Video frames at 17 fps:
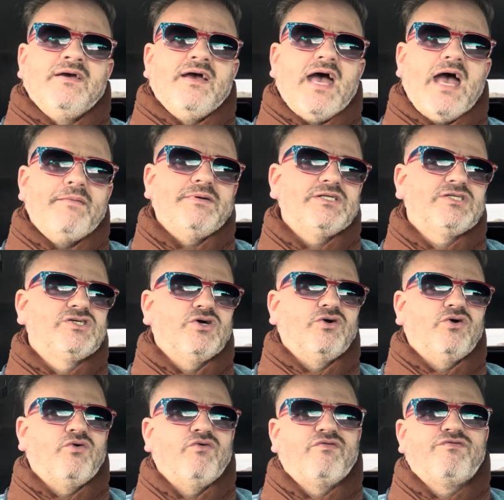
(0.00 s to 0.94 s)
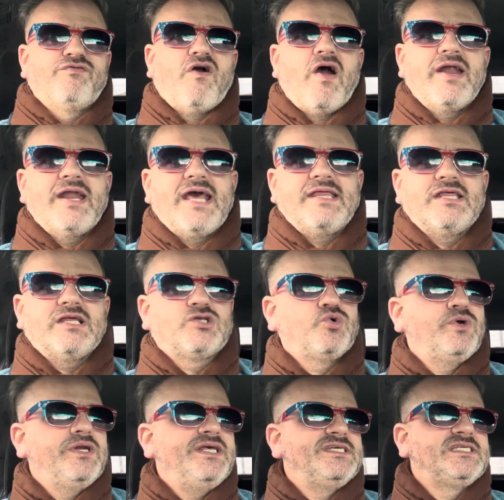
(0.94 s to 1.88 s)
up until Friday the
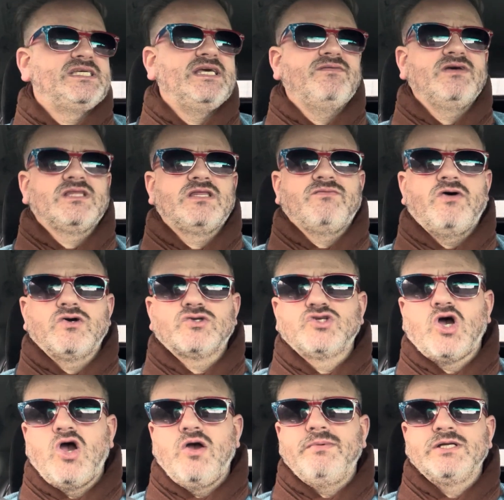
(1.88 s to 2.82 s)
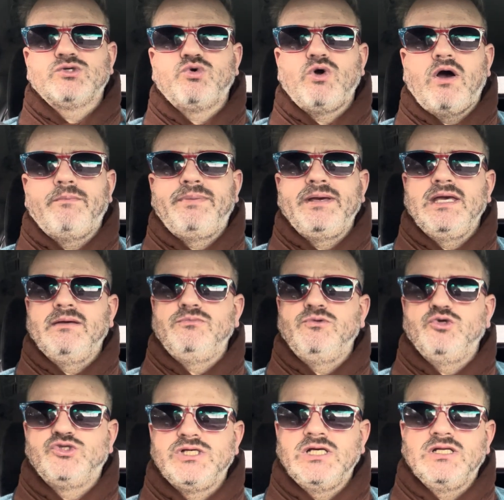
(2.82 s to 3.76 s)
27th of October, 12 PM
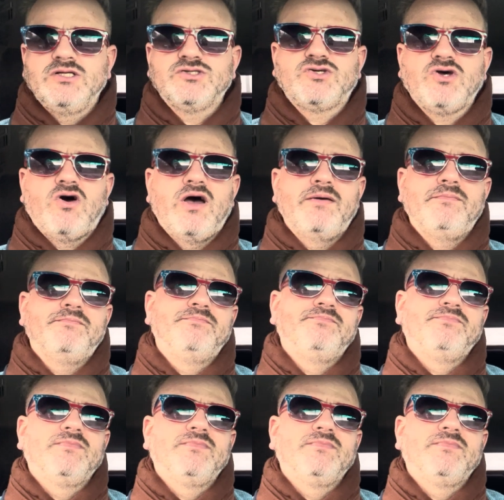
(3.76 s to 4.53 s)
New Zealand time,